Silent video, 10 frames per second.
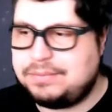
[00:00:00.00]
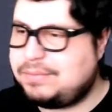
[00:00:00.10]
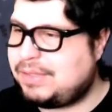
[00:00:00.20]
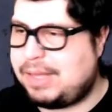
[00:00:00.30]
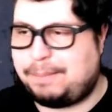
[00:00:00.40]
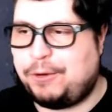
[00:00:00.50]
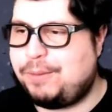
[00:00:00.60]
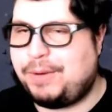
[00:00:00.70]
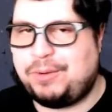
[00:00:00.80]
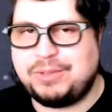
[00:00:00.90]
That
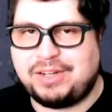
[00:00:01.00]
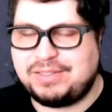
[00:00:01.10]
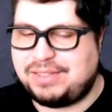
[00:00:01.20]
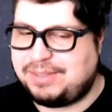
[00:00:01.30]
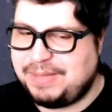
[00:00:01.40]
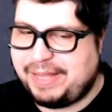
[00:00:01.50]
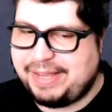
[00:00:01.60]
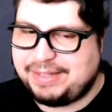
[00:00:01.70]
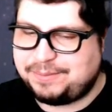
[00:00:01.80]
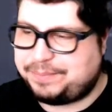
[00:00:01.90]
Pokeball was causing some
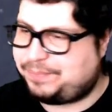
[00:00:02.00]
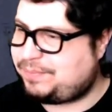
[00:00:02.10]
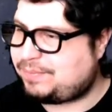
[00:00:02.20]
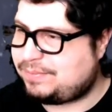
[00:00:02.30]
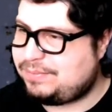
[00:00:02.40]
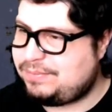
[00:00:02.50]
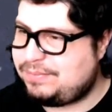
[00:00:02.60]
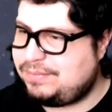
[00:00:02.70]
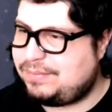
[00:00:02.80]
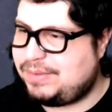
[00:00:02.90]
lag.
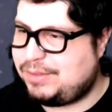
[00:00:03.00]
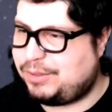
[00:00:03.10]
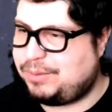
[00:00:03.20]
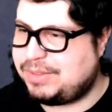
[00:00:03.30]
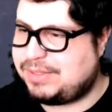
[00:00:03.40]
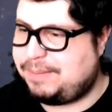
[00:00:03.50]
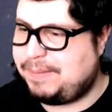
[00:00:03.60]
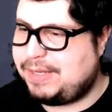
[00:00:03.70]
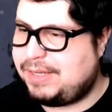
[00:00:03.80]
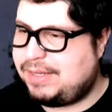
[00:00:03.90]
Don't know what's up.
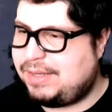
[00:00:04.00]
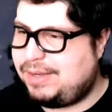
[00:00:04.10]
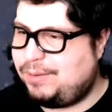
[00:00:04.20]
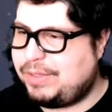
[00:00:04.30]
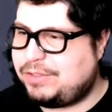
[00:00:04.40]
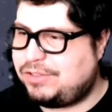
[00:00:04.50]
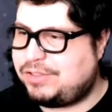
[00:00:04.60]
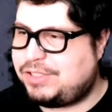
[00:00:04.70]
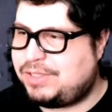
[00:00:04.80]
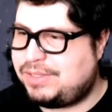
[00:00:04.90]

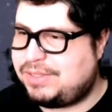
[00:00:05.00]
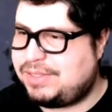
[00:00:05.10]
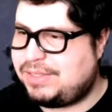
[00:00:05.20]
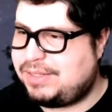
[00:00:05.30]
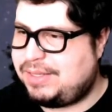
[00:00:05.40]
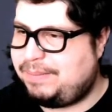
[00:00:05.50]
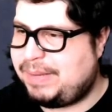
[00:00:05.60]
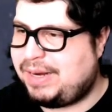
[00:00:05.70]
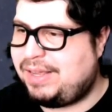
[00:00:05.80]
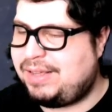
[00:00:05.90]
Research.
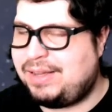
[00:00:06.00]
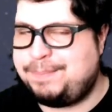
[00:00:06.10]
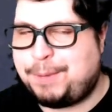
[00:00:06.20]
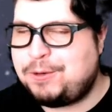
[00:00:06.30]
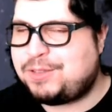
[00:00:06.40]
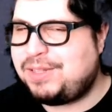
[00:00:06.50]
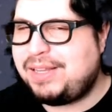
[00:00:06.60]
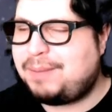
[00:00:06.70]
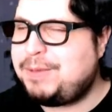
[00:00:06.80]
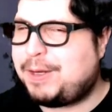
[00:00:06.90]
Man, personally,
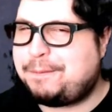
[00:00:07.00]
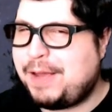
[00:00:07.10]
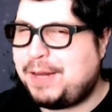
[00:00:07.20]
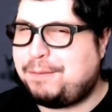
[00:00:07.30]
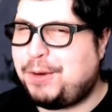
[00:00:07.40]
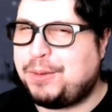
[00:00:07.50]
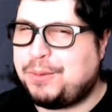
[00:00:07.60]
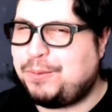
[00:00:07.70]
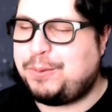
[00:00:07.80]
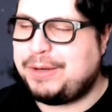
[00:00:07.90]
I'm not a fan of all
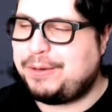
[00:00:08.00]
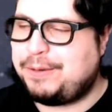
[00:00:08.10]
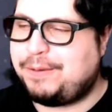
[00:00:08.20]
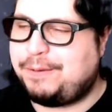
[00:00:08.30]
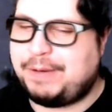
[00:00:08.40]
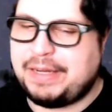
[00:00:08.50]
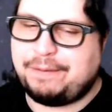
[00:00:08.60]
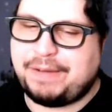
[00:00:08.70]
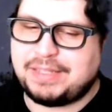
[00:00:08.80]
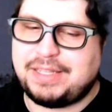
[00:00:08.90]
the weird, funny
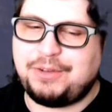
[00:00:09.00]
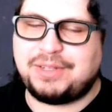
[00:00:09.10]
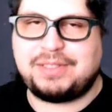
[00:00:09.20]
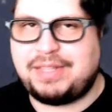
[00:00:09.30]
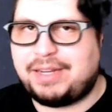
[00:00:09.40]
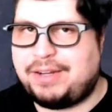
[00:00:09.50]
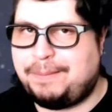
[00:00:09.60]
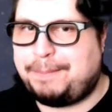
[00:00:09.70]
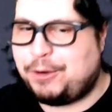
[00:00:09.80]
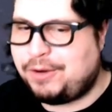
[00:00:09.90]
effects that you can stick
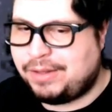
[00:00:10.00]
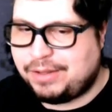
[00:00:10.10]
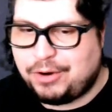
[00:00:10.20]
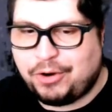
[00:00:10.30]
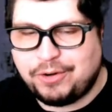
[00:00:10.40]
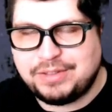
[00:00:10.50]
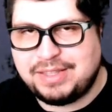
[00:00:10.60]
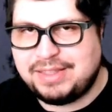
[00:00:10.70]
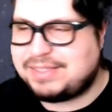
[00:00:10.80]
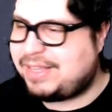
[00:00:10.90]
on the cards
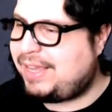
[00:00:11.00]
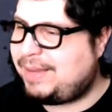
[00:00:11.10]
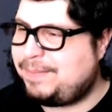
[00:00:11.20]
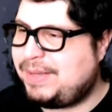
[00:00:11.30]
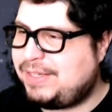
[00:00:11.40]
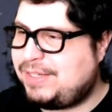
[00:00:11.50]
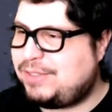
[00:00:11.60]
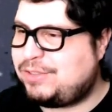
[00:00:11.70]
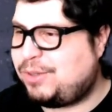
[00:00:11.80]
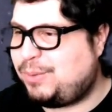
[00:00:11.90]
in this game.
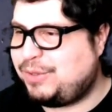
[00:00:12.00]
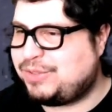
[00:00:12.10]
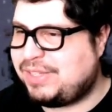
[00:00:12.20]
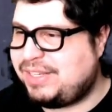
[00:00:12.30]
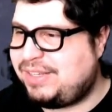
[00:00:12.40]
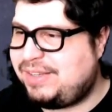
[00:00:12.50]
So we'll see.